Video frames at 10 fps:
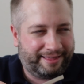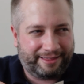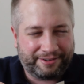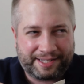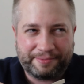
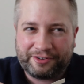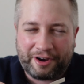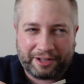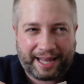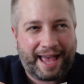There's some
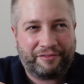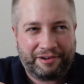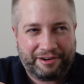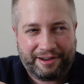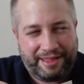strong
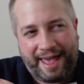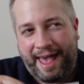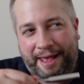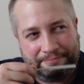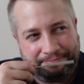lavender in
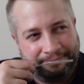that.